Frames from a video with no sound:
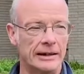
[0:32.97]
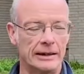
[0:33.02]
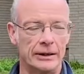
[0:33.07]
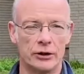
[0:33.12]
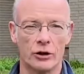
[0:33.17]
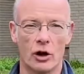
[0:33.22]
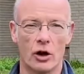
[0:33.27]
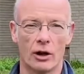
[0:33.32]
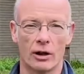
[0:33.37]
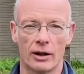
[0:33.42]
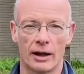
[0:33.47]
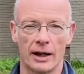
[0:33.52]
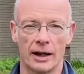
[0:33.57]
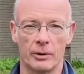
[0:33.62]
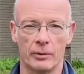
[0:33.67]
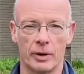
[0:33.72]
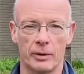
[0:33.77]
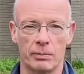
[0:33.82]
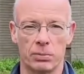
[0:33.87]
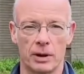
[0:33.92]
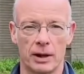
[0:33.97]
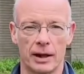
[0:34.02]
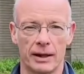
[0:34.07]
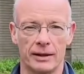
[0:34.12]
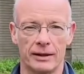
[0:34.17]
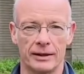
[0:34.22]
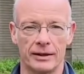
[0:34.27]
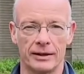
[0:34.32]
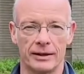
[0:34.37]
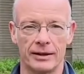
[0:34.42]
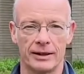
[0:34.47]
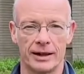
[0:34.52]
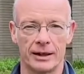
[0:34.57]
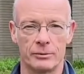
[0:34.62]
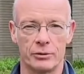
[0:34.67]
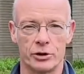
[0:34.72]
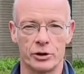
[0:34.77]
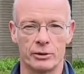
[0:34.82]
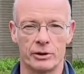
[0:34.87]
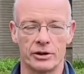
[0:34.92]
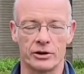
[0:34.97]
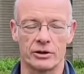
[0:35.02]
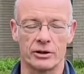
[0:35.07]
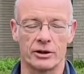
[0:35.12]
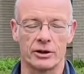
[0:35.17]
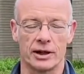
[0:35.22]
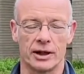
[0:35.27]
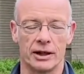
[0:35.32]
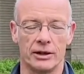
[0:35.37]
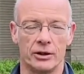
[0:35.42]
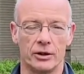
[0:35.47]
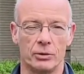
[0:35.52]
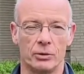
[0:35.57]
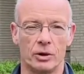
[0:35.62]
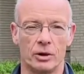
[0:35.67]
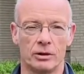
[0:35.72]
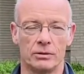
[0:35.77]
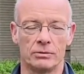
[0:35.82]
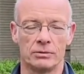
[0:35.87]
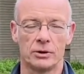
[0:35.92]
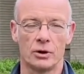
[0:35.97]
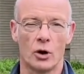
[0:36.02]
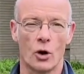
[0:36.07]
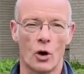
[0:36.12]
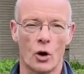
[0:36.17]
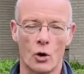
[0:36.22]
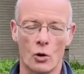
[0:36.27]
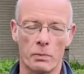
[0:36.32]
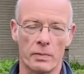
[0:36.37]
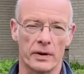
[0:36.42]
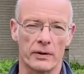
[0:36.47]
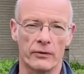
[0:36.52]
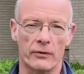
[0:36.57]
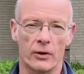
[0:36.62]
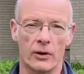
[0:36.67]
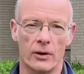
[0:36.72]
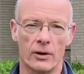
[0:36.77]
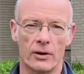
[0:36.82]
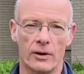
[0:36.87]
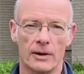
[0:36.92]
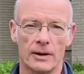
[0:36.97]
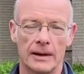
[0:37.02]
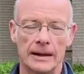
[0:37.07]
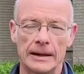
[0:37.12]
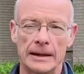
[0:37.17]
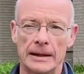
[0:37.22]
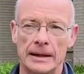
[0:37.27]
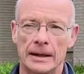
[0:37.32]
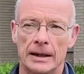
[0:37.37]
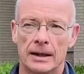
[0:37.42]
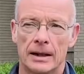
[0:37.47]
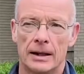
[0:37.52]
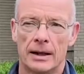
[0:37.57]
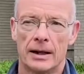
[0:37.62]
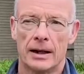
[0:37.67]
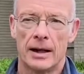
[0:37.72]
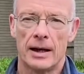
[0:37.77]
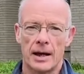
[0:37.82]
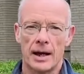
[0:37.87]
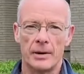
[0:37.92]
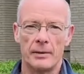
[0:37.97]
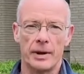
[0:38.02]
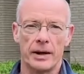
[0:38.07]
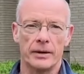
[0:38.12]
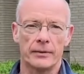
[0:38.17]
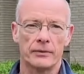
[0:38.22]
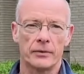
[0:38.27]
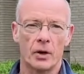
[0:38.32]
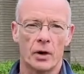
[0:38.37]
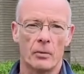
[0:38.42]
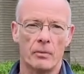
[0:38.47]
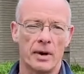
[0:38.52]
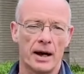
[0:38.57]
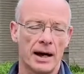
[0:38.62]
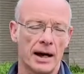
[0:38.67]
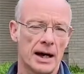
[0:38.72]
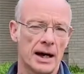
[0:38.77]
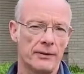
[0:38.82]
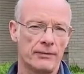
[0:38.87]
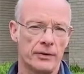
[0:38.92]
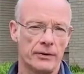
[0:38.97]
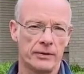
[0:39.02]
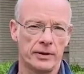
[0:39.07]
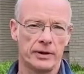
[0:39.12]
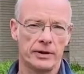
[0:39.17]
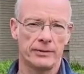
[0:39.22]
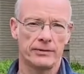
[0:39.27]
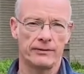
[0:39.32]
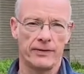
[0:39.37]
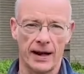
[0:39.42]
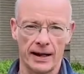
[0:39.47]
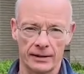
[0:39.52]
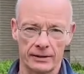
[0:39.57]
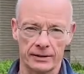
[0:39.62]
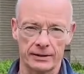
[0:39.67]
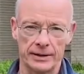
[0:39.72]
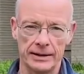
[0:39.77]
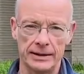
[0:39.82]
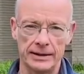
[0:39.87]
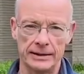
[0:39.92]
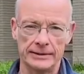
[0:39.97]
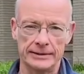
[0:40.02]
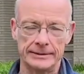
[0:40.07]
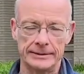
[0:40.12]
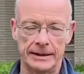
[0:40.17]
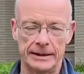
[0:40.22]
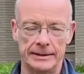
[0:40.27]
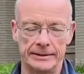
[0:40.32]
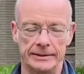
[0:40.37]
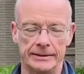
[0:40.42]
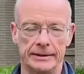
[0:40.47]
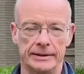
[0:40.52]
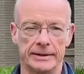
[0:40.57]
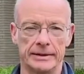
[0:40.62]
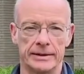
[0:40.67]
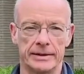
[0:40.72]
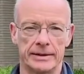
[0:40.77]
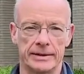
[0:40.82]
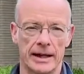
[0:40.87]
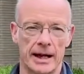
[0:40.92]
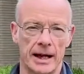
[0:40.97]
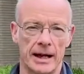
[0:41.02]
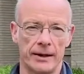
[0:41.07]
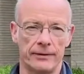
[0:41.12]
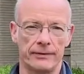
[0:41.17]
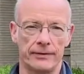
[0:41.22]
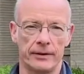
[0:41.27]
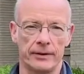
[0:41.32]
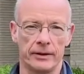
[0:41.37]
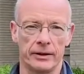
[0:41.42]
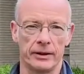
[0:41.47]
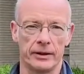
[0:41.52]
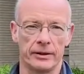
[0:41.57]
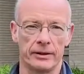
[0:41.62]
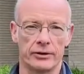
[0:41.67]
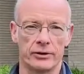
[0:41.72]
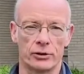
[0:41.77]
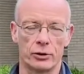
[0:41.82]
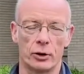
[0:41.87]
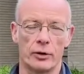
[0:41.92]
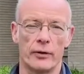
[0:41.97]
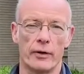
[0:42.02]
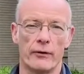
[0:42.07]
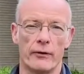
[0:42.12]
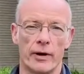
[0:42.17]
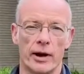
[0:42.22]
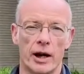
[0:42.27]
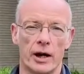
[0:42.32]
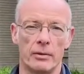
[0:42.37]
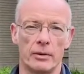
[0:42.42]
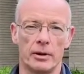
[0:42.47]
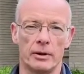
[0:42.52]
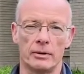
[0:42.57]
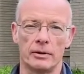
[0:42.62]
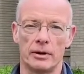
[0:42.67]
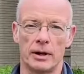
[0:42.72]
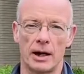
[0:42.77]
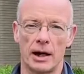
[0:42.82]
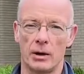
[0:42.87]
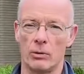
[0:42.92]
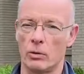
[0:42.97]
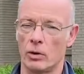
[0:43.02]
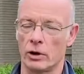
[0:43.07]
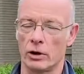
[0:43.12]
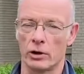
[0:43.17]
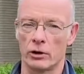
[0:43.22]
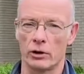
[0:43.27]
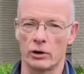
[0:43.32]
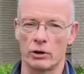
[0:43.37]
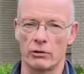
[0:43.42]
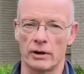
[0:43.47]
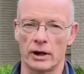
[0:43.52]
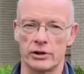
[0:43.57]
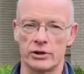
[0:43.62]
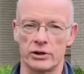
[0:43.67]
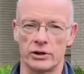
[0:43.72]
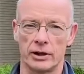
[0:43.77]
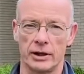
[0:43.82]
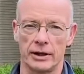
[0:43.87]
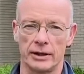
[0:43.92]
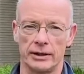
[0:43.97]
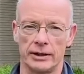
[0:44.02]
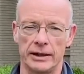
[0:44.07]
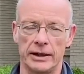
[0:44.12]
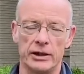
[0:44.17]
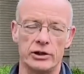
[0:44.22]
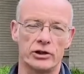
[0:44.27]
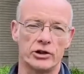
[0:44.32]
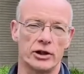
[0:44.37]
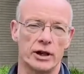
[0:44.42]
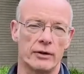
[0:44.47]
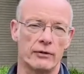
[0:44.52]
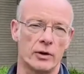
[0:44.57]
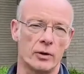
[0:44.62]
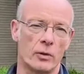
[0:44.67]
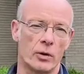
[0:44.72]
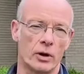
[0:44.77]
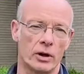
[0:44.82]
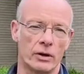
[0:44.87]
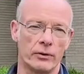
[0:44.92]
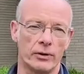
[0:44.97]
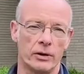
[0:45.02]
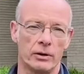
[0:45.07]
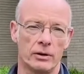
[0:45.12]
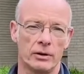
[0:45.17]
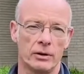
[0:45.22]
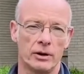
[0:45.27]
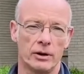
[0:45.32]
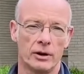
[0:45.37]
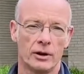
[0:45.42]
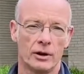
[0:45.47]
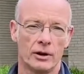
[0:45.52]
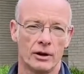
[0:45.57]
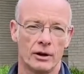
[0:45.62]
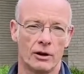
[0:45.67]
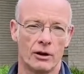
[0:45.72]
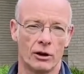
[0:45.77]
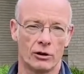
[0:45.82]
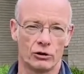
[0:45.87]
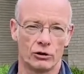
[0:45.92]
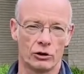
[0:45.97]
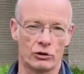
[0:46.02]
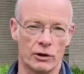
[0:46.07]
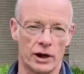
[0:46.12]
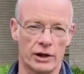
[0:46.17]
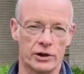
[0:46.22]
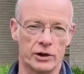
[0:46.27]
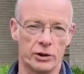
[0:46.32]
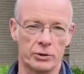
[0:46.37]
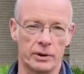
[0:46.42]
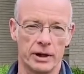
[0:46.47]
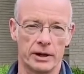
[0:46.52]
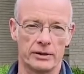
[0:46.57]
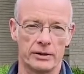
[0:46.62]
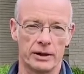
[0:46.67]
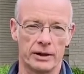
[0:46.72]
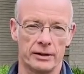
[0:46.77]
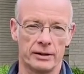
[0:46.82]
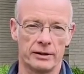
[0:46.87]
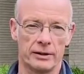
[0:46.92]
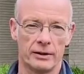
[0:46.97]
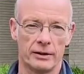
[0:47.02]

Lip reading: Not like we planned. I'm sure it's not like you were hoping for. Anyway, on behalf of the faculty and the staff in the schooling environment, I want to congratulate each and every one of you on graduating.